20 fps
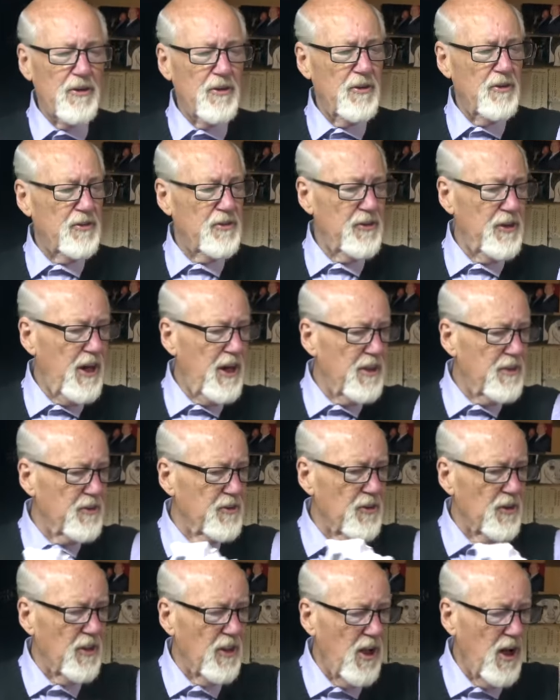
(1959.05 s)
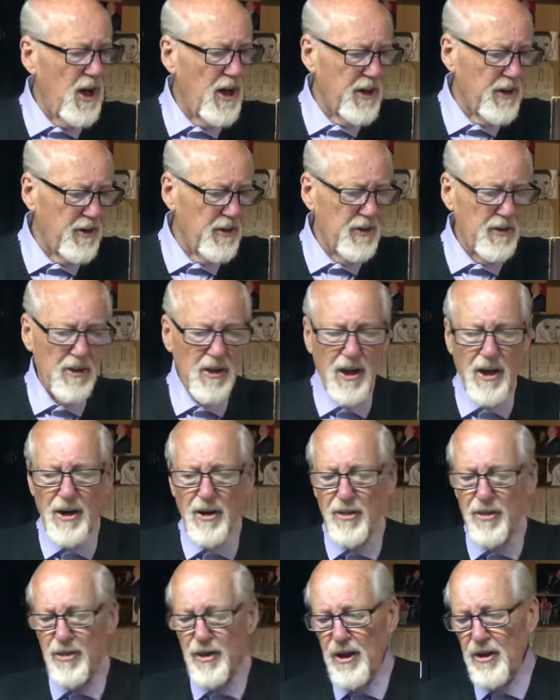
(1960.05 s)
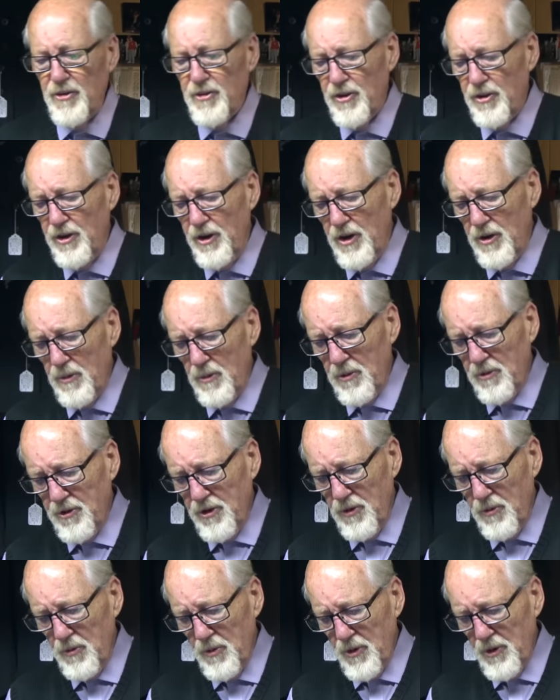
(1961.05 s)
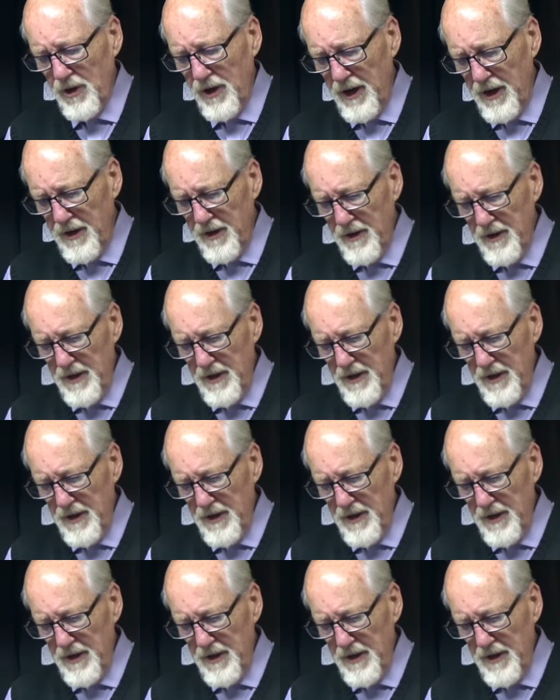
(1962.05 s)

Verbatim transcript: There's, yeah, there's a lot of lot of things in here, so we're gonna